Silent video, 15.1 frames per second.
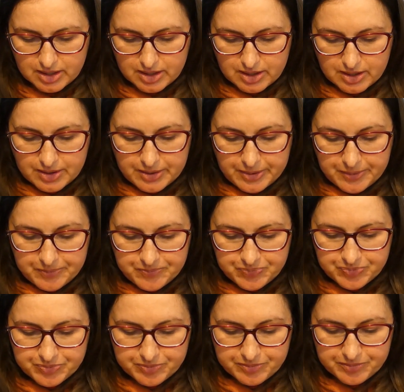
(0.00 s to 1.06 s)

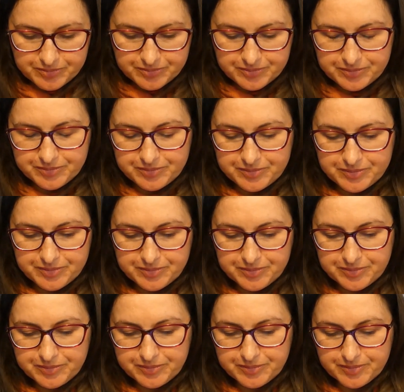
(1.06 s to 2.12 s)

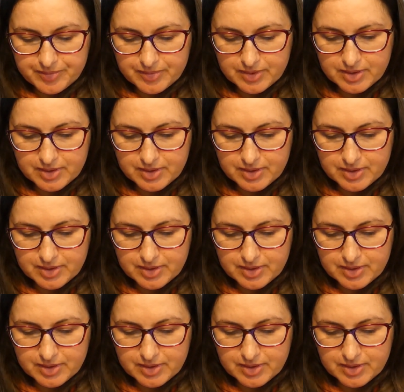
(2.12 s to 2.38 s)
Nobody speaks.